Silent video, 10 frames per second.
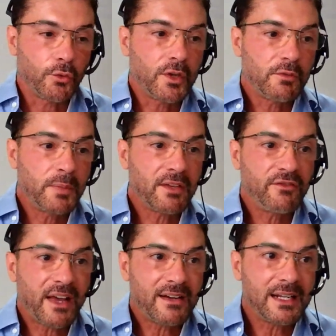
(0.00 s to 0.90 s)
we've been
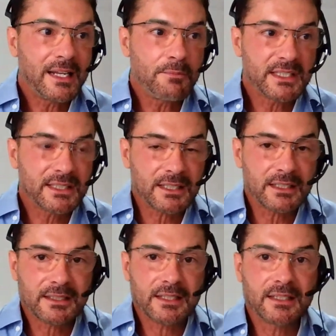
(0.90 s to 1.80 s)
very
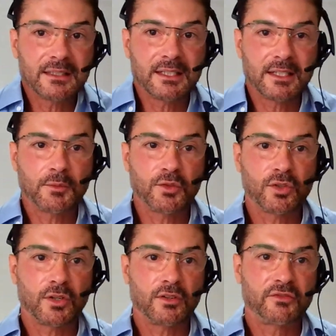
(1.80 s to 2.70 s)
limited in terms
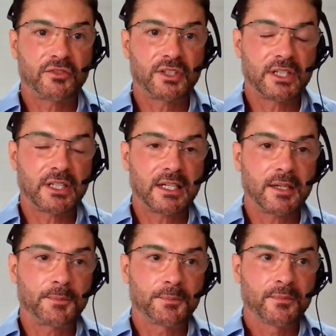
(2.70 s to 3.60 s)
of the